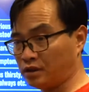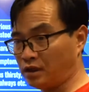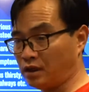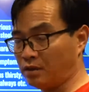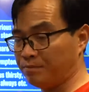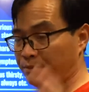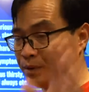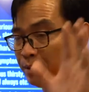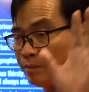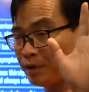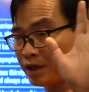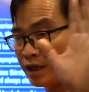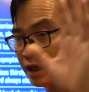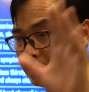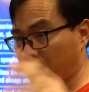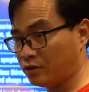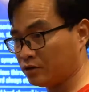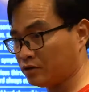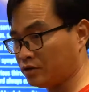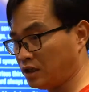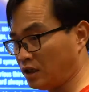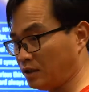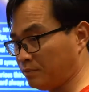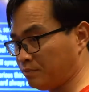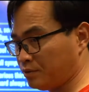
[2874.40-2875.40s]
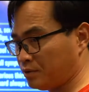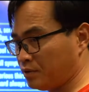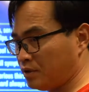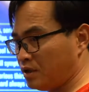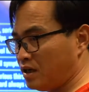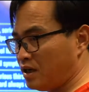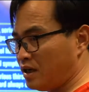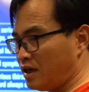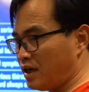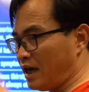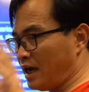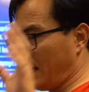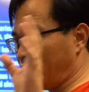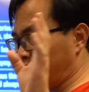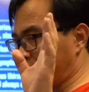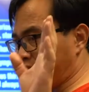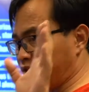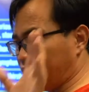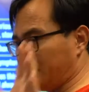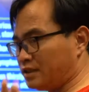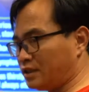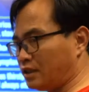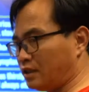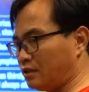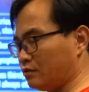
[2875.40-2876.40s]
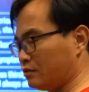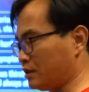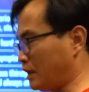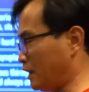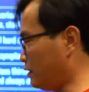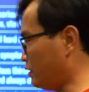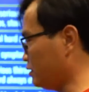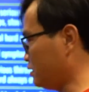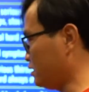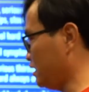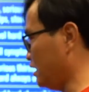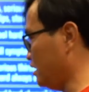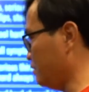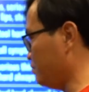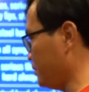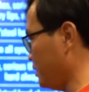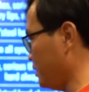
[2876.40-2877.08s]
people cannot sleep. And this kind of cannot sleep